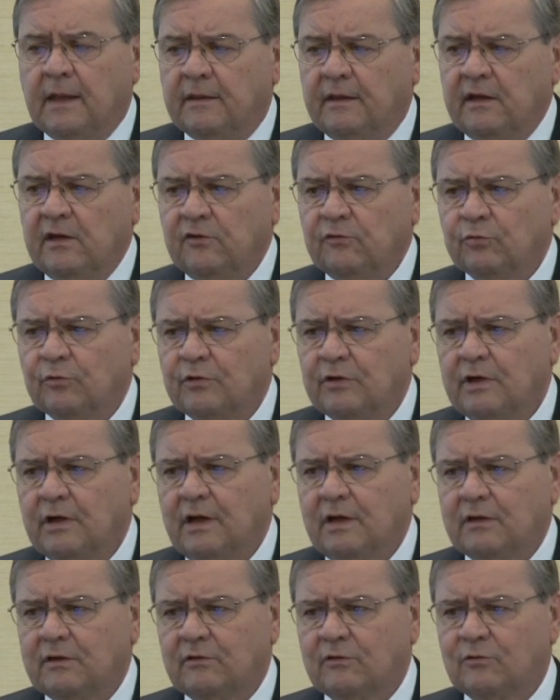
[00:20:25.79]
These were
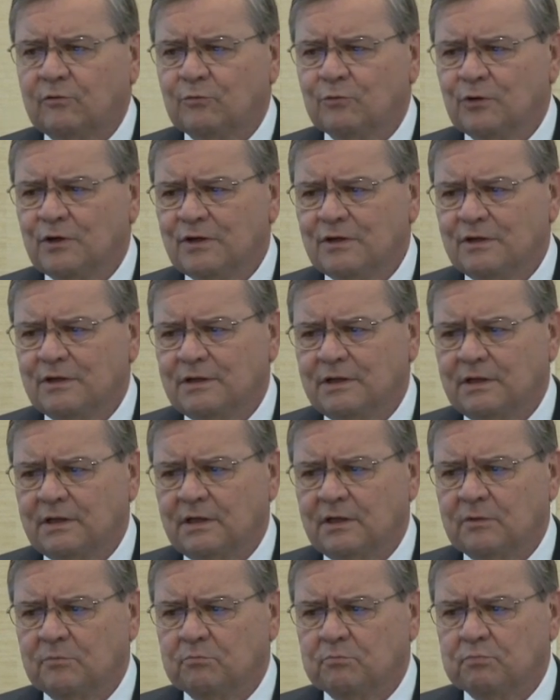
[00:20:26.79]
not
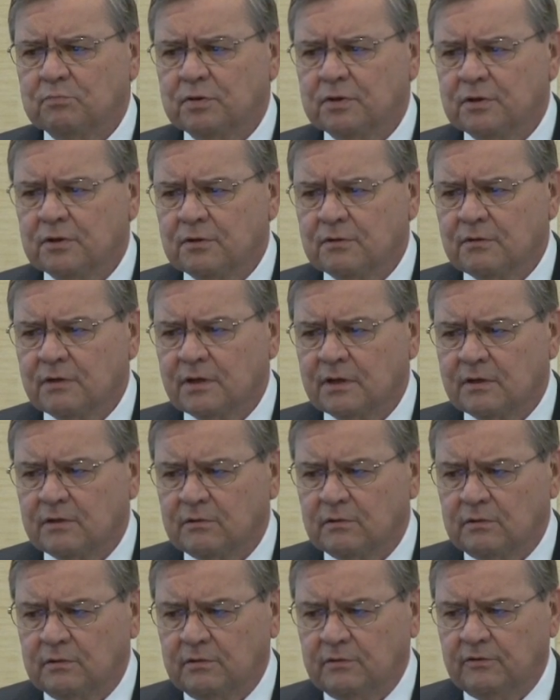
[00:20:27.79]
really
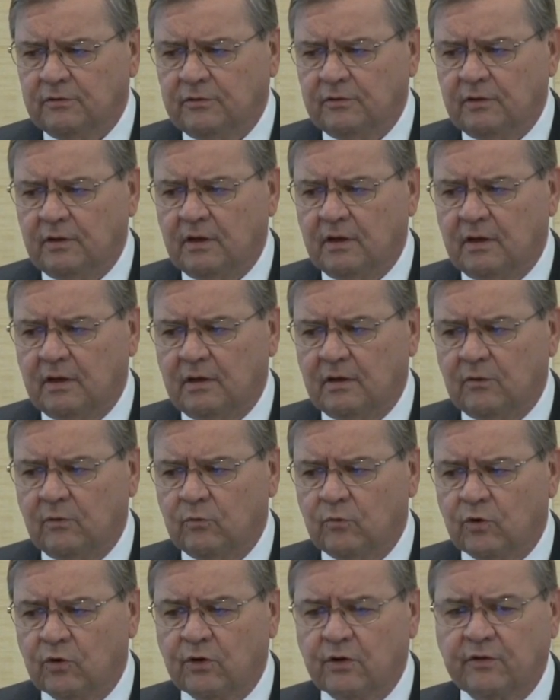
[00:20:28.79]
empirical uh,
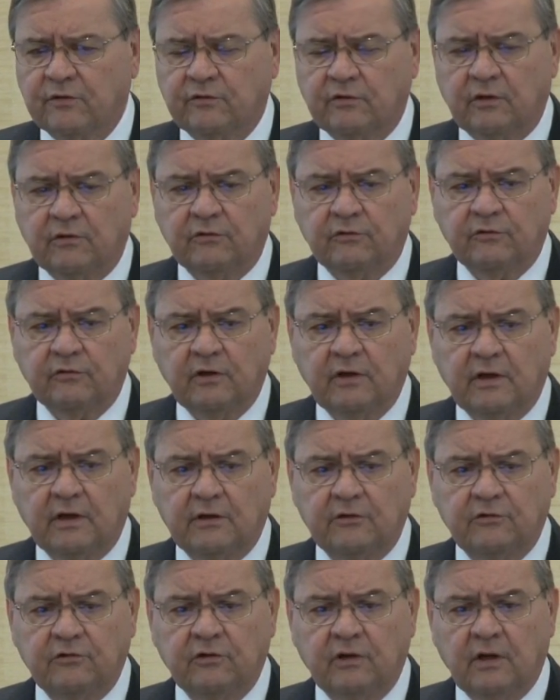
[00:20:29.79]
works as
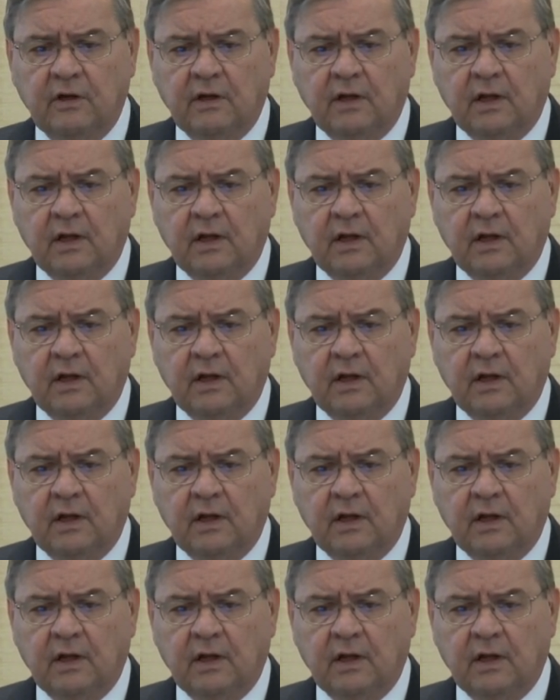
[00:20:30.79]
such,